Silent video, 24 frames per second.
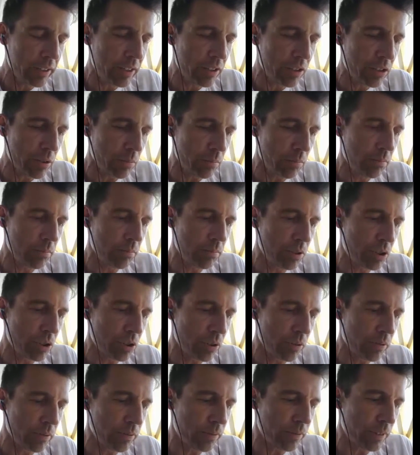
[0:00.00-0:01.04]
I did some
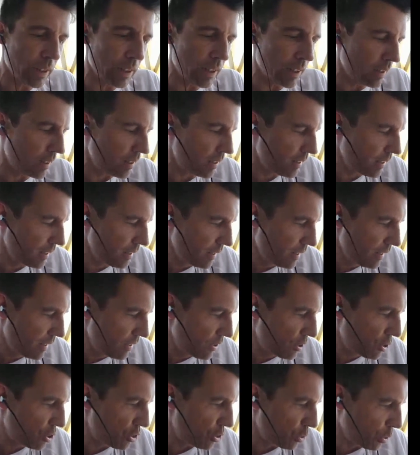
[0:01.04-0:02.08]
sort of
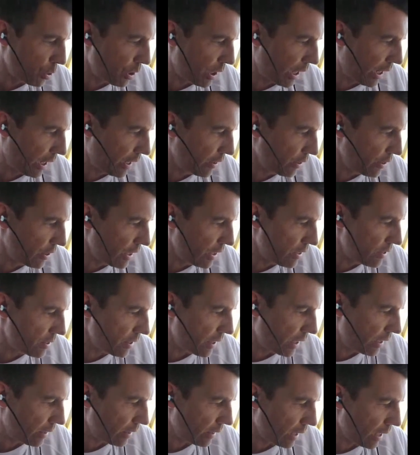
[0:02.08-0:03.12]
stalking on the
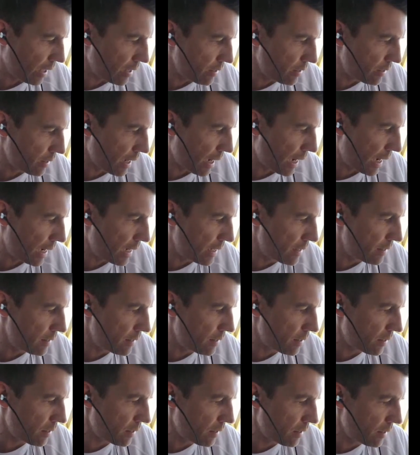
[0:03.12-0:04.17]
internet, I guess,
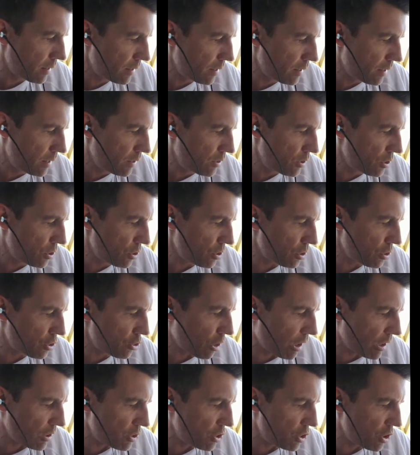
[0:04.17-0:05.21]
and it's just a
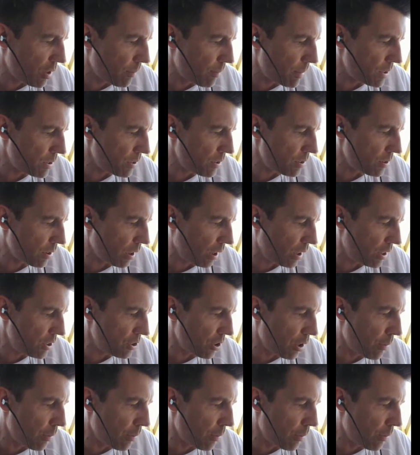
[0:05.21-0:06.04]
strategy and business guy.